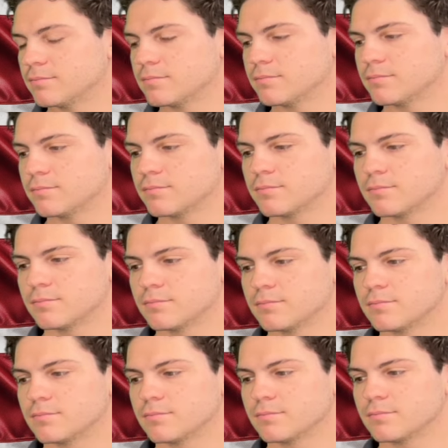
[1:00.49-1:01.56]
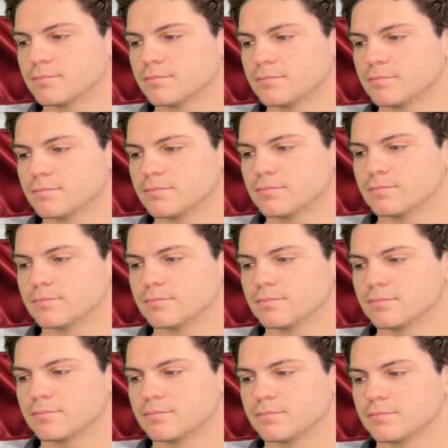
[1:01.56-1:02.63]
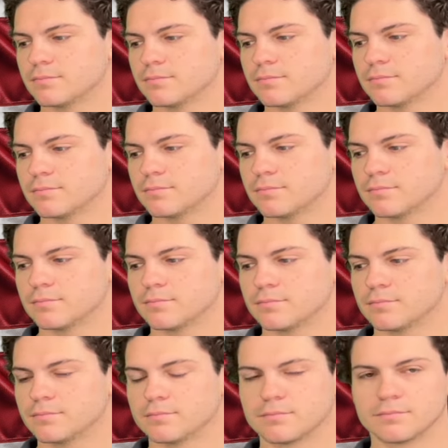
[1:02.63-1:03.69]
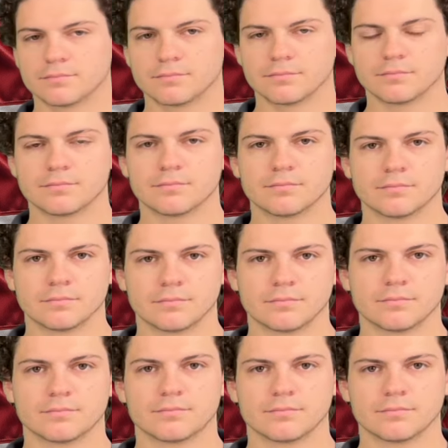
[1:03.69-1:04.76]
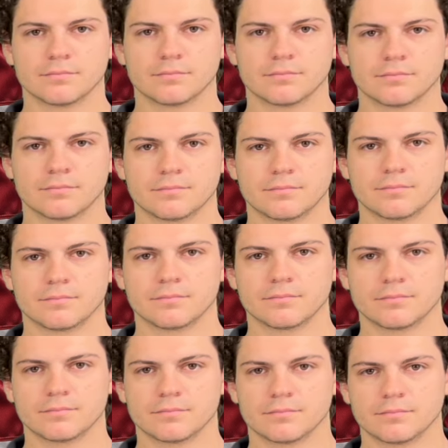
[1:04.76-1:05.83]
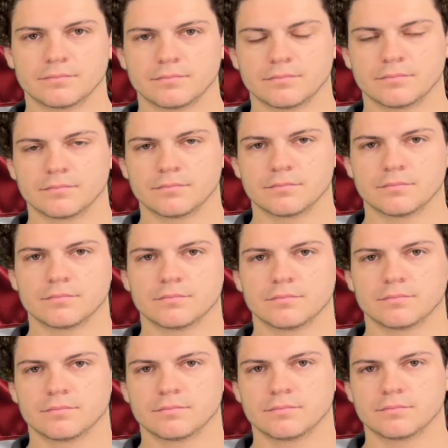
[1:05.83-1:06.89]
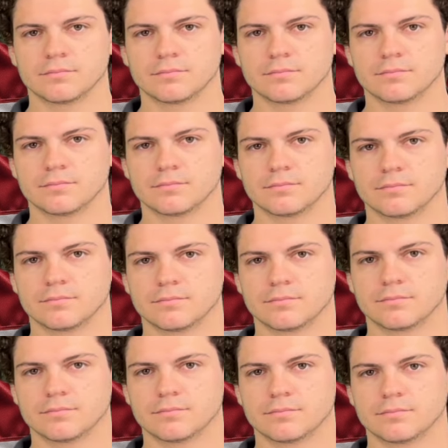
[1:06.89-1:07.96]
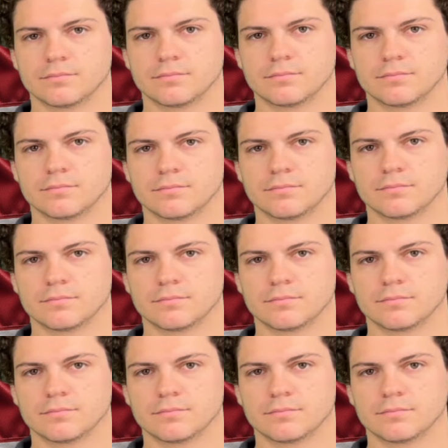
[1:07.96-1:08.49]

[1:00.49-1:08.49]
[no speech]